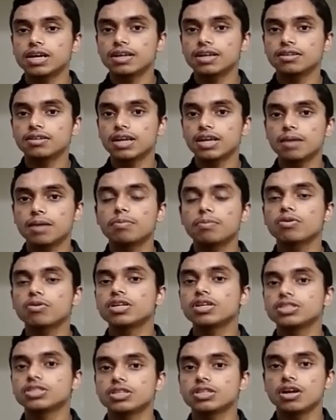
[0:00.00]
and the
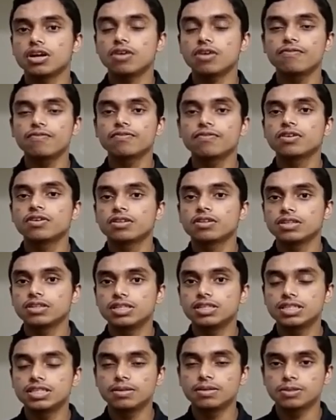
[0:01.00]
abrogation of
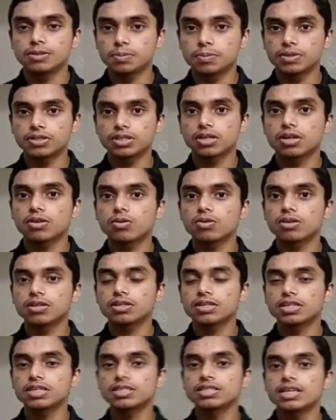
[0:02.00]
the special
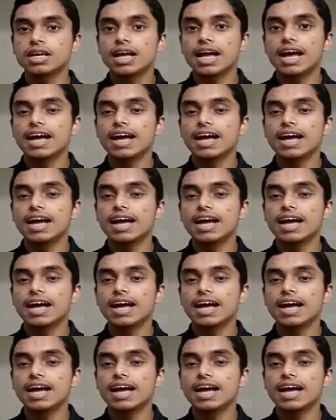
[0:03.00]
qualities,